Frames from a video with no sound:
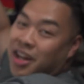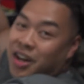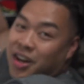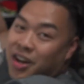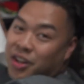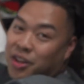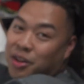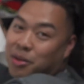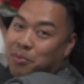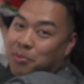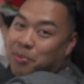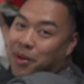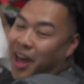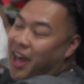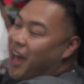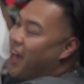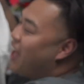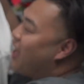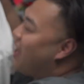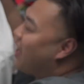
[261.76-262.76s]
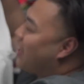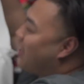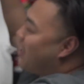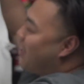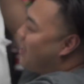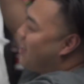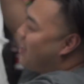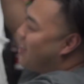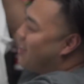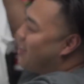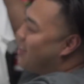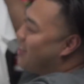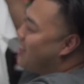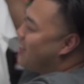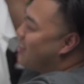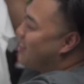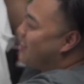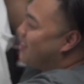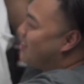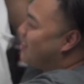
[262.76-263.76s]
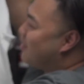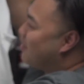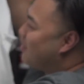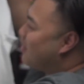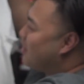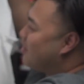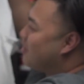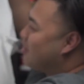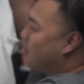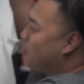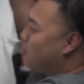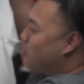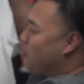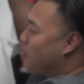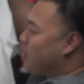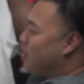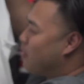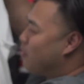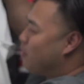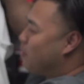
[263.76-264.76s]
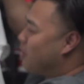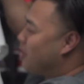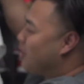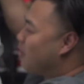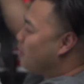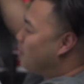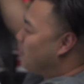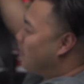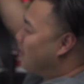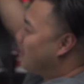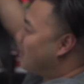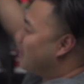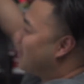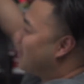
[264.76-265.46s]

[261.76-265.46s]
on the back. Hey, definitely some vibes with this one.